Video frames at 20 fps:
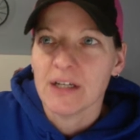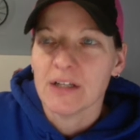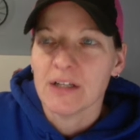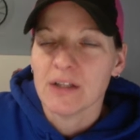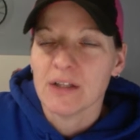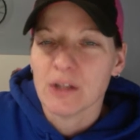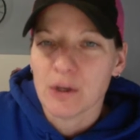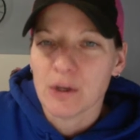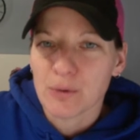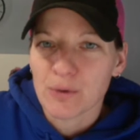
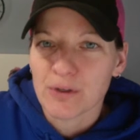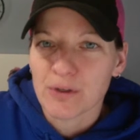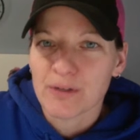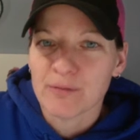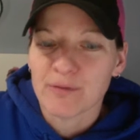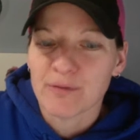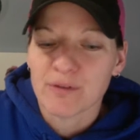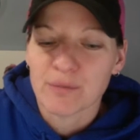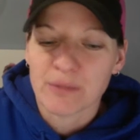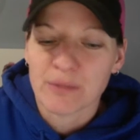lower
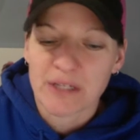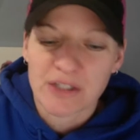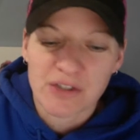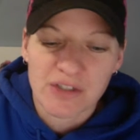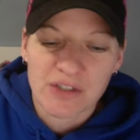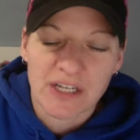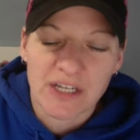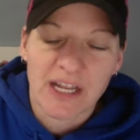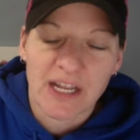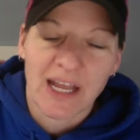
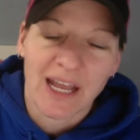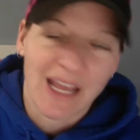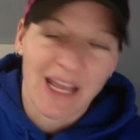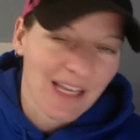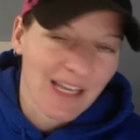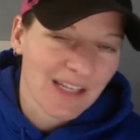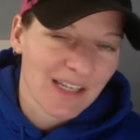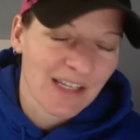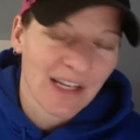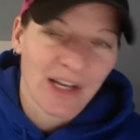inflammation,
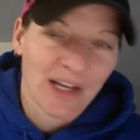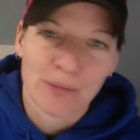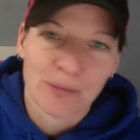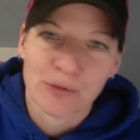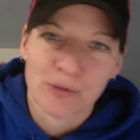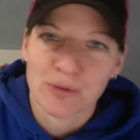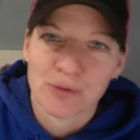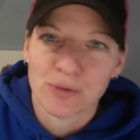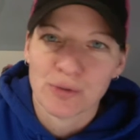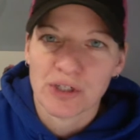and it
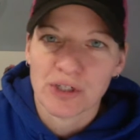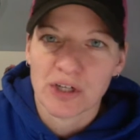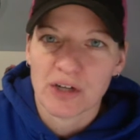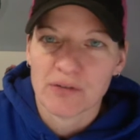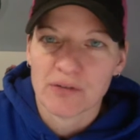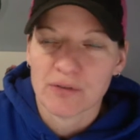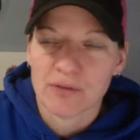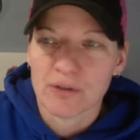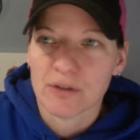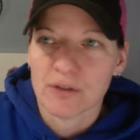helps you
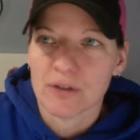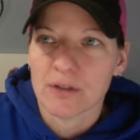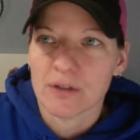recover